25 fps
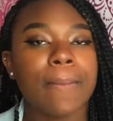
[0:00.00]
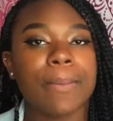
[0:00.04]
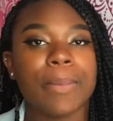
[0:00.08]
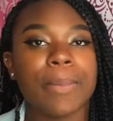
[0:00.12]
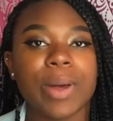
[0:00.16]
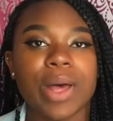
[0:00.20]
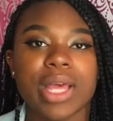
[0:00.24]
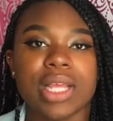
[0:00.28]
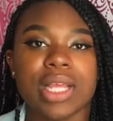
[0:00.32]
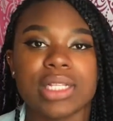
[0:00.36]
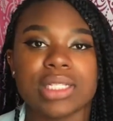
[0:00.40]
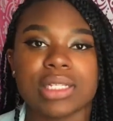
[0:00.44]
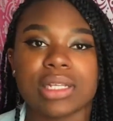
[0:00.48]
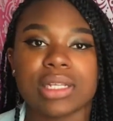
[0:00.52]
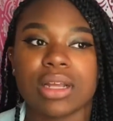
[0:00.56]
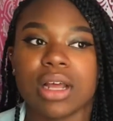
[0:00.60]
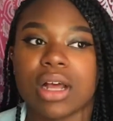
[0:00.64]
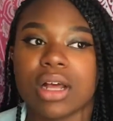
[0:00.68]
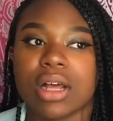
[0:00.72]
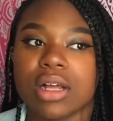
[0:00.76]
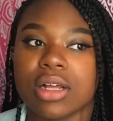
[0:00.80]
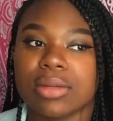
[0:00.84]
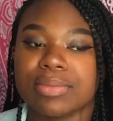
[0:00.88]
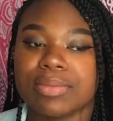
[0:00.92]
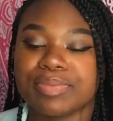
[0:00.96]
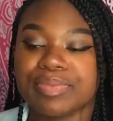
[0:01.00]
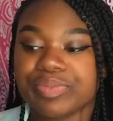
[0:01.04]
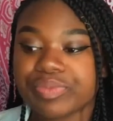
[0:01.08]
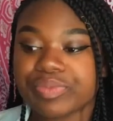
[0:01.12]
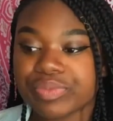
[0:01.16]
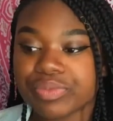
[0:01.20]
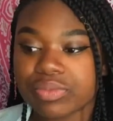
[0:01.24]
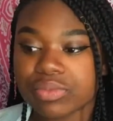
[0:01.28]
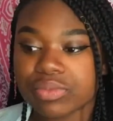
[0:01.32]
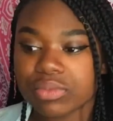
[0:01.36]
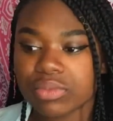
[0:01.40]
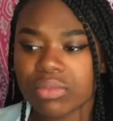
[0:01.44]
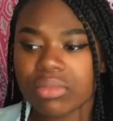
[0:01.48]
But
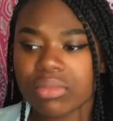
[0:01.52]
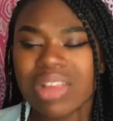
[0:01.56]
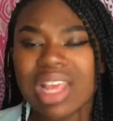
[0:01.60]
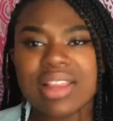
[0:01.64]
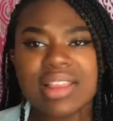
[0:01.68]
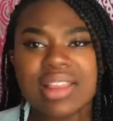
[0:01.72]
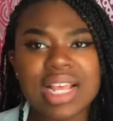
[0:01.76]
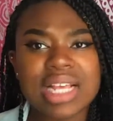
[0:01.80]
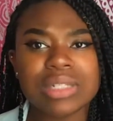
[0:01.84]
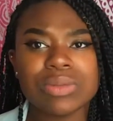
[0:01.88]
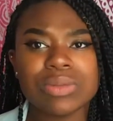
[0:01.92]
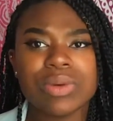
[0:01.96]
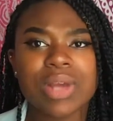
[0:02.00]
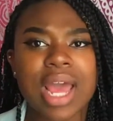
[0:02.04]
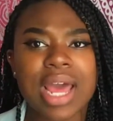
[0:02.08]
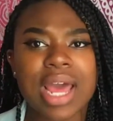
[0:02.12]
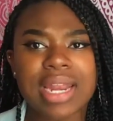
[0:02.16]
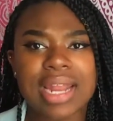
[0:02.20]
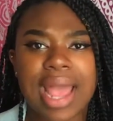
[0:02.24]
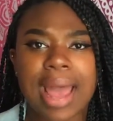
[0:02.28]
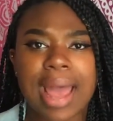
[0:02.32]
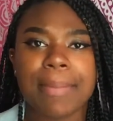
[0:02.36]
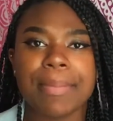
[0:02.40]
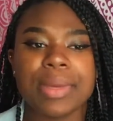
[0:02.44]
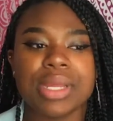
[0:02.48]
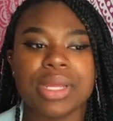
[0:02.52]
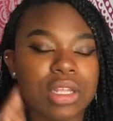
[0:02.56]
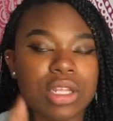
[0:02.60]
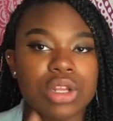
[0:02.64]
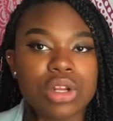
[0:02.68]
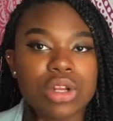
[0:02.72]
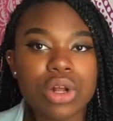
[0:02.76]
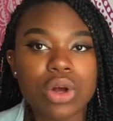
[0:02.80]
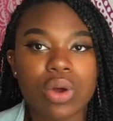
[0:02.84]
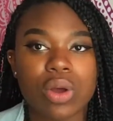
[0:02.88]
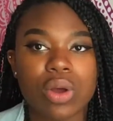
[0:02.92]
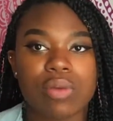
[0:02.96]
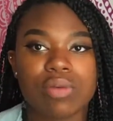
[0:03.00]
that's what kind of happened. You
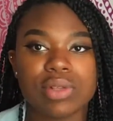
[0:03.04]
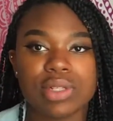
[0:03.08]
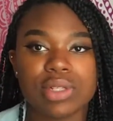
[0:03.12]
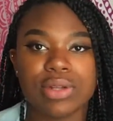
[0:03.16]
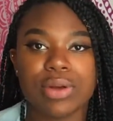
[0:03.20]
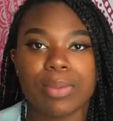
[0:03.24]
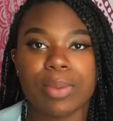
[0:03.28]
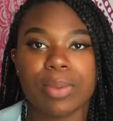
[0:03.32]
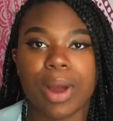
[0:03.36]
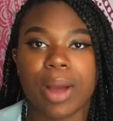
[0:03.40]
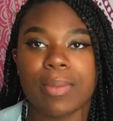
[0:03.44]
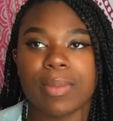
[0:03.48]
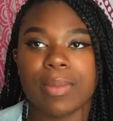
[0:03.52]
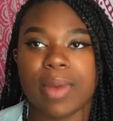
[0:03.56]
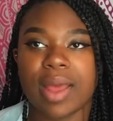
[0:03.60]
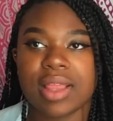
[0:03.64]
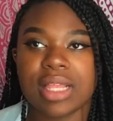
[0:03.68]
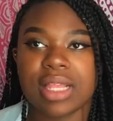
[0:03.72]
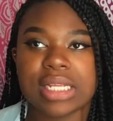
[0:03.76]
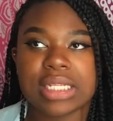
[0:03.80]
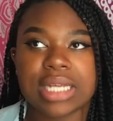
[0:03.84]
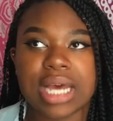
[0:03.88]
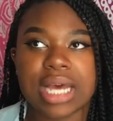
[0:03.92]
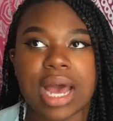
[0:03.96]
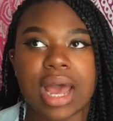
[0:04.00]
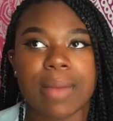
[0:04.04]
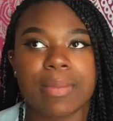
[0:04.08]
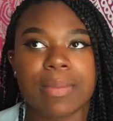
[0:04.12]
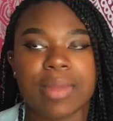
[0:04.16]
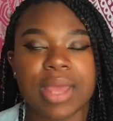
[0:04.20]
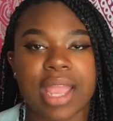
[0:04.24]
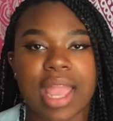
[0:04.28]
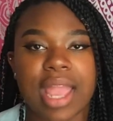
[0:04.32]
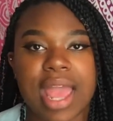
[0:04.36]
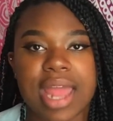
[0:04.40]
know, it was no problem at the time.